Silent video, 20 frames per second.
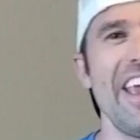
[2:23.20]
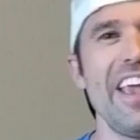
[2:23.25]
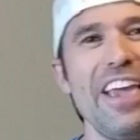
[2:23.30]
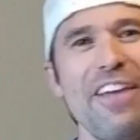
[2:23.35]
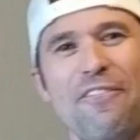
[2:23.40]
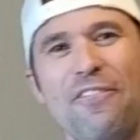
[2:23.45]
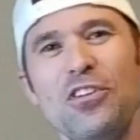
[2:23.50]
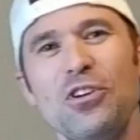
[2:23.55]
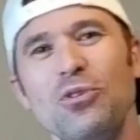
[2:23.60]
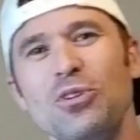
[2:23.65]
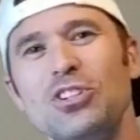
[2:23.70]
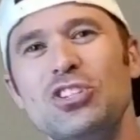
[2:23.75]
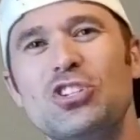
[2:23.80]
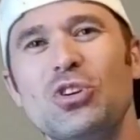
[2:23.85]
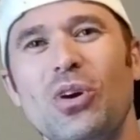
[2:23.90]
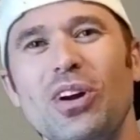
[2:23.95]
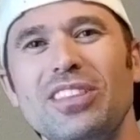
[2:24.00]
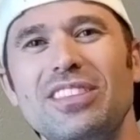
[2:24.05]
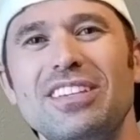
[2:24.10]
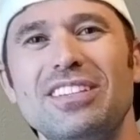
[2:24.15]
if you
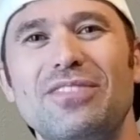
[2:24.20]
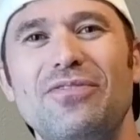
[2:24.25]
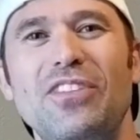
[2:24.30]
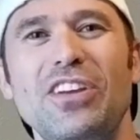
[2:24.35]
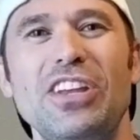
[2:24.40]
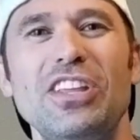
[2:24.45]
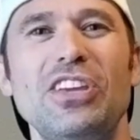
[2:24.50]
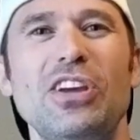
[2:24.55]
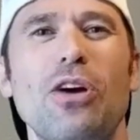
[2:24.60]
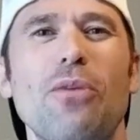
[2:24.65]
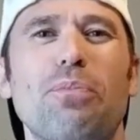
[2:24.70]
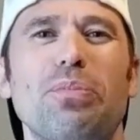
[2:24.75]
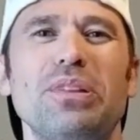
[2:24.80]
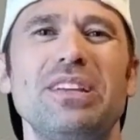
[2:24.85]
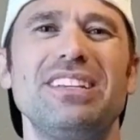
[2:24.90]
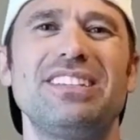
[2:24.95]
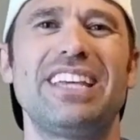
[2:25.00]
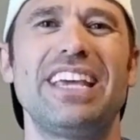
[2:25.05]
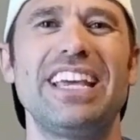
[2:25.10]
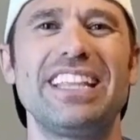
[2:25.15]
enjoyed this video,
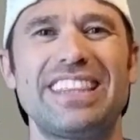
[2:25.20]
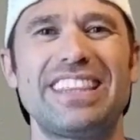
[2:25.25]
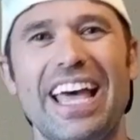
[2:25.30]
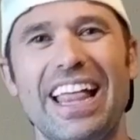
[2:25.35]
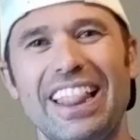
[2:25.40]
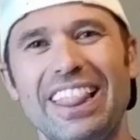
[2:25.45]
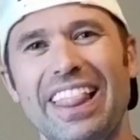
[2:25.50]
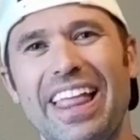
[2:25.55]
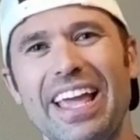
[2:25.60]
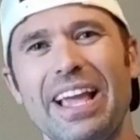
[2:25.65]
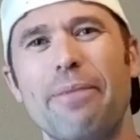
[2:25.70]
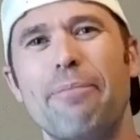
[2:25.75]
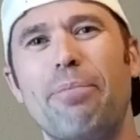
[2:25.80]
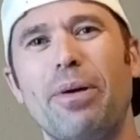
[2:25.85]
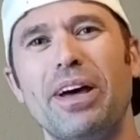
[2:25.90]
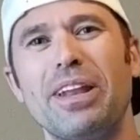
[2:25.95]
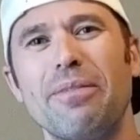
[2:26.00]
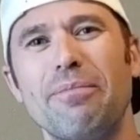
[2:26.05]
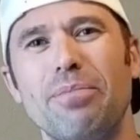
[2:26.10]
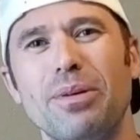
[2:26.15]
please hit that like
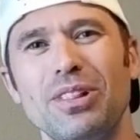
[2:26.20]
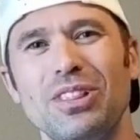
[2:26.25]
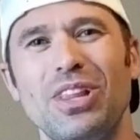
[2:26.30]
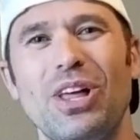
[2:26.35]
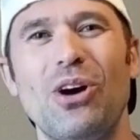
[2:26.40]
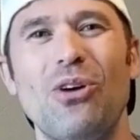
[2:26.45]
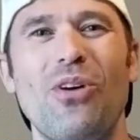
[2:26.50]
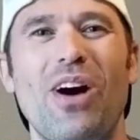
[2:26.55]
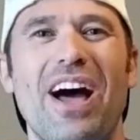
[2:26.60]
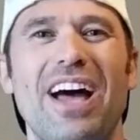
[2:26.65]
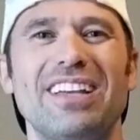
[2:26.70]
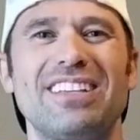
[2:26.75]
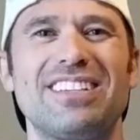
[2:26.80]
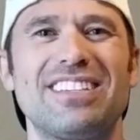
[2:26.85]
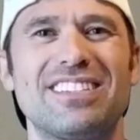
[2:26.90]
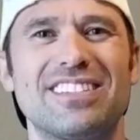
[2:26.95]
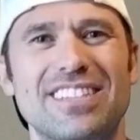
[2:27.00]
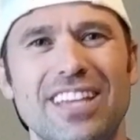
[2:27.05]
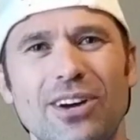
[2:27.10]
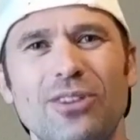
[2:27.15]
button below. I
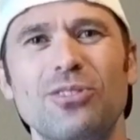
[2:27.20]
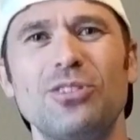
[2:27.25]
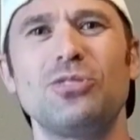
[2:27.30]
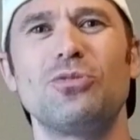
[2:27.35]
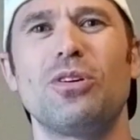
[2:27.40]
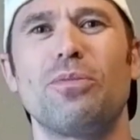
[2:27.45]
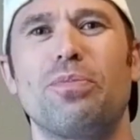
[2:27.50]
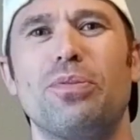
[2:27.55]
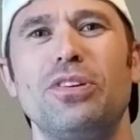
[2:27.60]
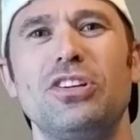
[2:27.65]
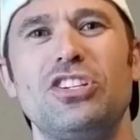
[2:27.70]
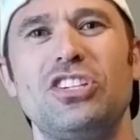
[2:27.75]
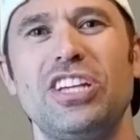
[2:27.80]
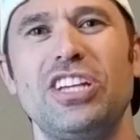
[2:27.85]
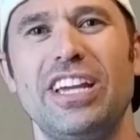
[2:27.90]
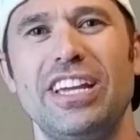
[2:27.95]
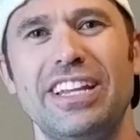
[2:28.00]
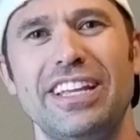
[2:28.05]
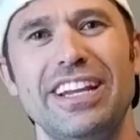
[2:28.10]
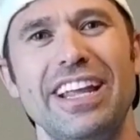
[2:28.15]
so do
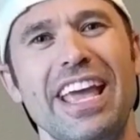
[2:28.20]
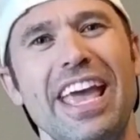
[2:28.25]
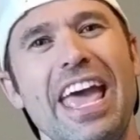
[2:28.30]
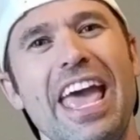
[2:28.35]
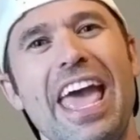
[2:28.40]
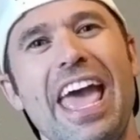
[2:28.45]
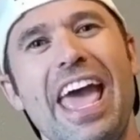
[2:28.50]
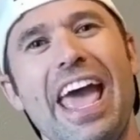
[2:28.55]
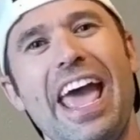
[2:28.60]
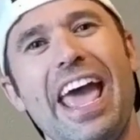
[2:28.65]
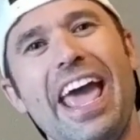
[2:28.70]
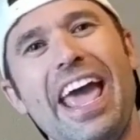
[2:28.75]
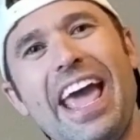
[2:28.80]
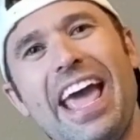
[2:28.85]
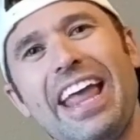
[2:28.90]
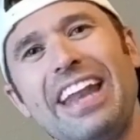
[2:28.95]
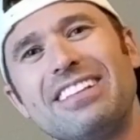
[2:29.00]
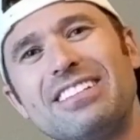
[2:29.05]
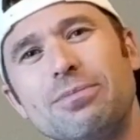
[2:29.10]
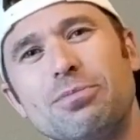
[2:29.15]
appreciate it.
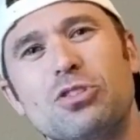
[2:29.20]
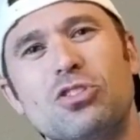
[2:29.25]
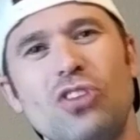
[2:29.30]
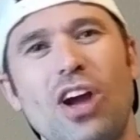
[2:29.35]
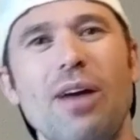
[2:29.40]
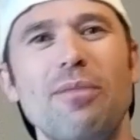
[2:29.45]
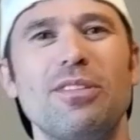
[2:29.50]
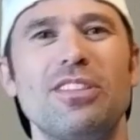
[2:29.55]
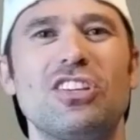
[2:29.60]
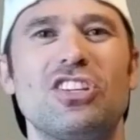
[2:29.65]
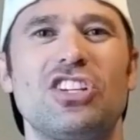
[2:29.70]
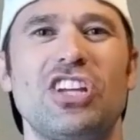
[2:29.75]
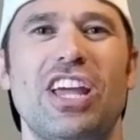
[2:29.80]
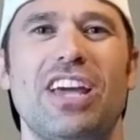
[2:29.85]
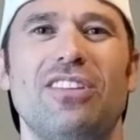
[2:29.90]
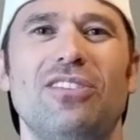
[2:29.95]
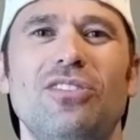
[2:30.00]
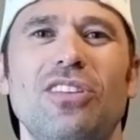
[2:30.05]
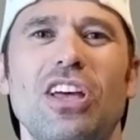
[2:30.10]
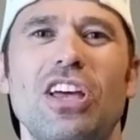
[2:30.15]
And subscribe to the
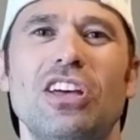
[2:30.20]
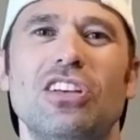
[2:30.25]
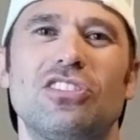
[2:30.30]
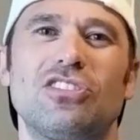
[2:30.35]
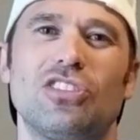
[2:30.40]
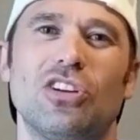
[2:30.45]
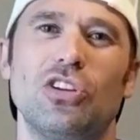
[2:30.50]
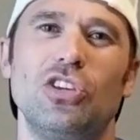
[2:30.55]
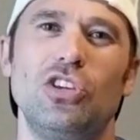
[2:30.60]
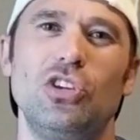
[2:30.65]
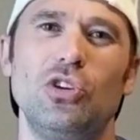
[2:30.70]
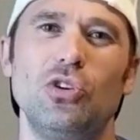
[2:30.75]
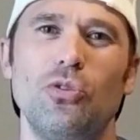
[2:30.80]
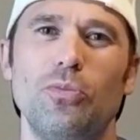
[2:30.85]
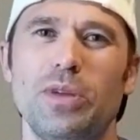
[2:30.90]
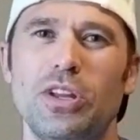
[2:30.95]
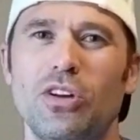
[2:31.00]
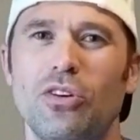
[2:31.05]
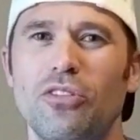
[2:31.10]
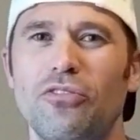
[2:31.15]
channel so you will
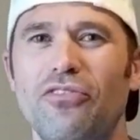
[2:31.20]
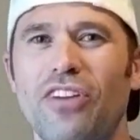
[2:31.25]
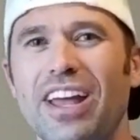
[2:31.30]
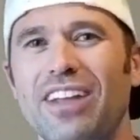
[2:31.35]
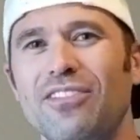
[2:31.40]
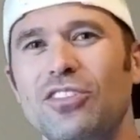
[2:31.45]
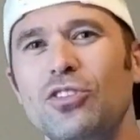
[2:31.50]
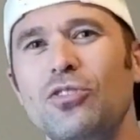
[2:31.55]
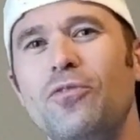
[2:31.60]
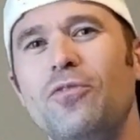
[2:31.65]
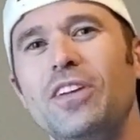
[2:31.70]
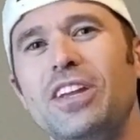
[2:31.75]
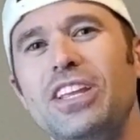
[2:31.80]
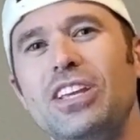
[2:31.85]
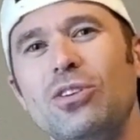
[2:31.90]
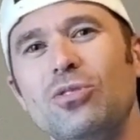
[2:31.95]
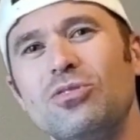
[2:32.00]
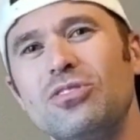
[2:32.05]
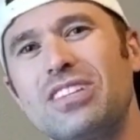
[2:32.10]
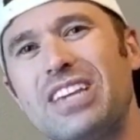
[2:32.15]
be notified of new
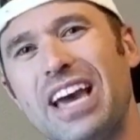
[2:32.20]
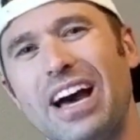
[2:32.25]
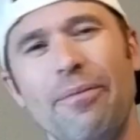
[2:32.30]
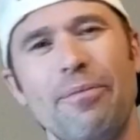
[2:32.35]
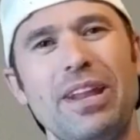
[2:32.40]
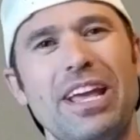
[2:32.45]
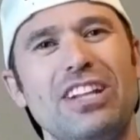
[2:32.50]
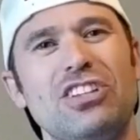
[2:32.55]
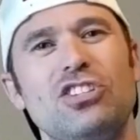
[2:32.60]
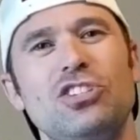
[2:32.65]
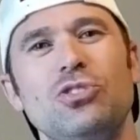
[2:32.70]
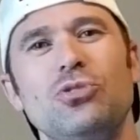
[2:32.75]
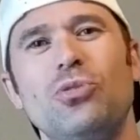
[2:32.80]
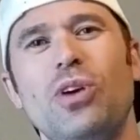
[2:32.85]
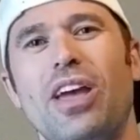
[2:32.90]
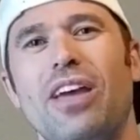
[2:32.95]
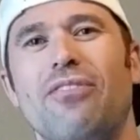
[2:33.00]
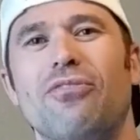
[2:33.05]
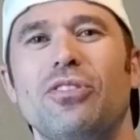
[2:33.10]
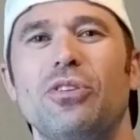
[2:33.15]
videos coming at
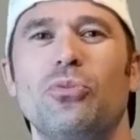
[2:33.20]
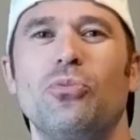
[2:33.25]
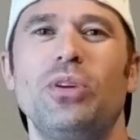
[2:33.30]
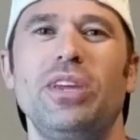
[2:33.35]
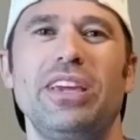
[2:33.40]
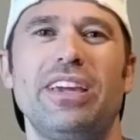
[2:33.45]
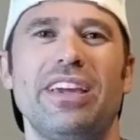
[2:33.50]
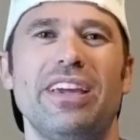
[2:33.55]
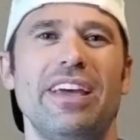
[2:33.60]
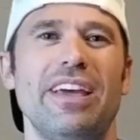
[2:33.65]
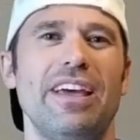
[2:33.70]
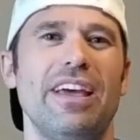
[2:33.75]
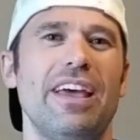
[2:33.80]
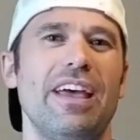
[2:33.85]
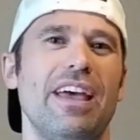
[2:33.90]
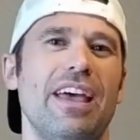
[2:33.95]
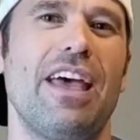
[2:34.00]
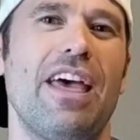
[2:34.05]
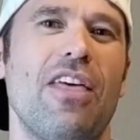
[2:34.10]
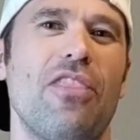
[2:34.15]
you every week.
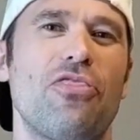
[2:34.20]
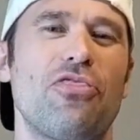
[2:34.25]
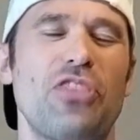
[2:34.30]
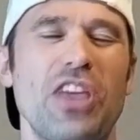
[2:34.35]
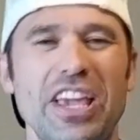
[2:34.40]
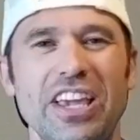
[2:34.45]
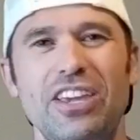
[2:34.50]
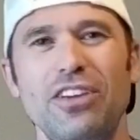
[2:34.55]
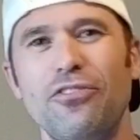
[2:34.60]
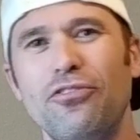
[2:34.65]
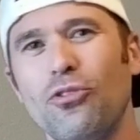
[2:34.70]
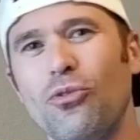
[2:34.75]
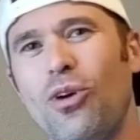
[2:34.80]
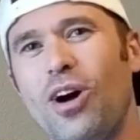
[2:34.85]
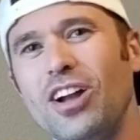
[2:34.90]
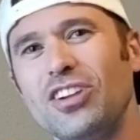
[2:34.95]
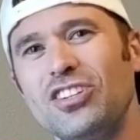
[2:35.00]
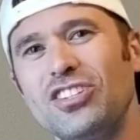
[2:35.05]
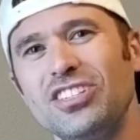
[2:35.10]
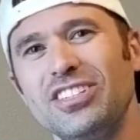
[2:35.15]
Thank you for
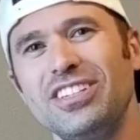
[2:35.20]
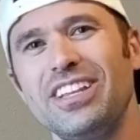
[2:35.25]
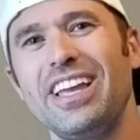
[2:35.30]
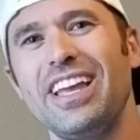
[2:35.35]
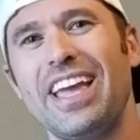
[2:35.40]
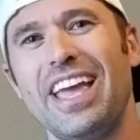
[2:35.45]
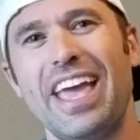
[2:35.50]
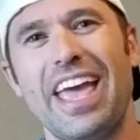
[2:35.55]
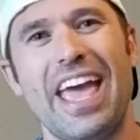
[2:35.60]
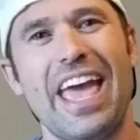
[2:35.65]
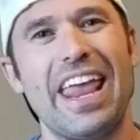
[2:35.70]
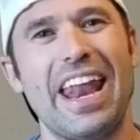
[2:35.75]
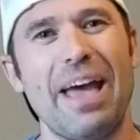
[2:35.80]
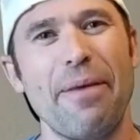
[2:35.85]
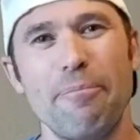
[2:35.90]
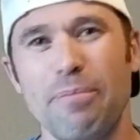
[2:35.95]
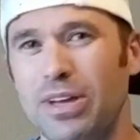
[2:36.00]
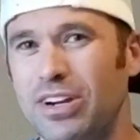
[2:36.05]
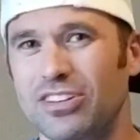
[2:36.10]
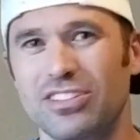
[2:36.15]
watching, and
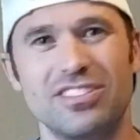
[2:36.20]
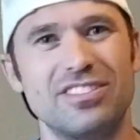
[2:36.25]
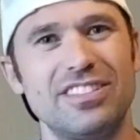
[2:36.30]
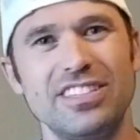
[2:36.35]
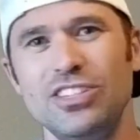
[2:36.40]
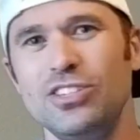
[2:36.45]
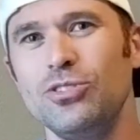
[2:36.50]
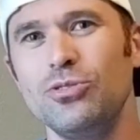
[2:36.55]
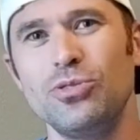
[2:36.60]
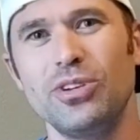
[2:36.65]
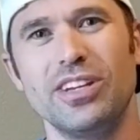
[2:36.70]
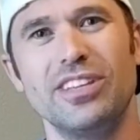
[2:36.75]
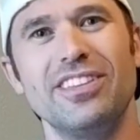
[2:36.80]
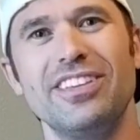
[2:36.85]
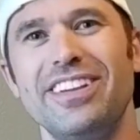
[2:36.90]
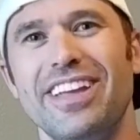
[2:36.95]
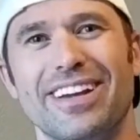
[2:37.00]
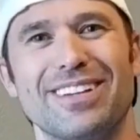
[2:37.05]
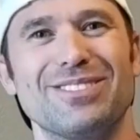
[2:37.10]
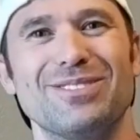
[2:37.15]
I better see you in
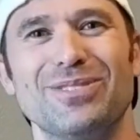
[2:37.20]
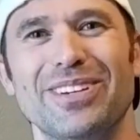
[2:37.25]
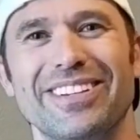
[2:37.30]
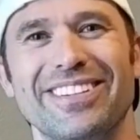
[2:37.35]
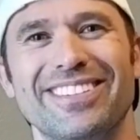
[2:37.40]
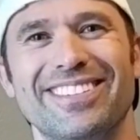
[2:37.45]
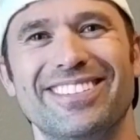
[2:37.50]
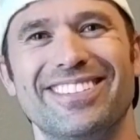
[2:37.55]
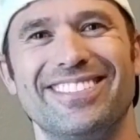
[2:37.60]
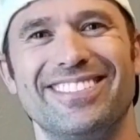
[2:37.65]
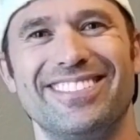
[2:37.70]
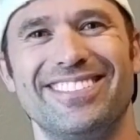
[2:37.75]
the next one.